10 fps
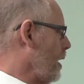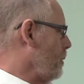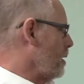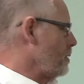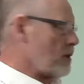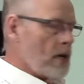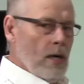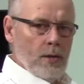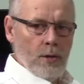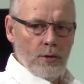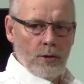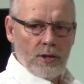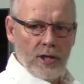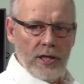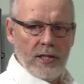that because you know your
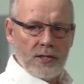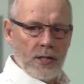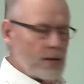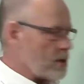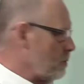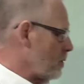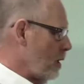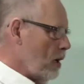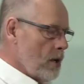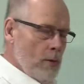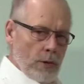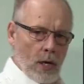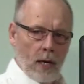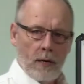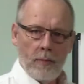cleaning systems we're
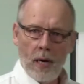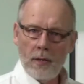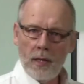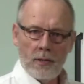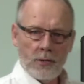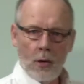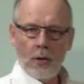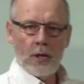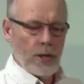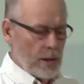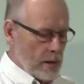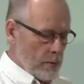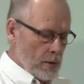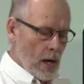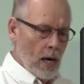talking about uh, zone cleaning.
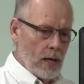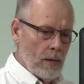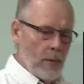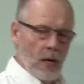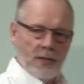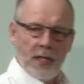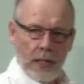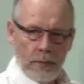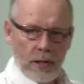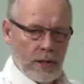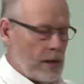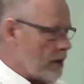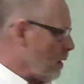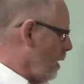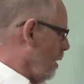We're talking about team
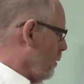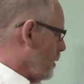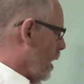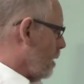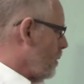cleaning. We're talking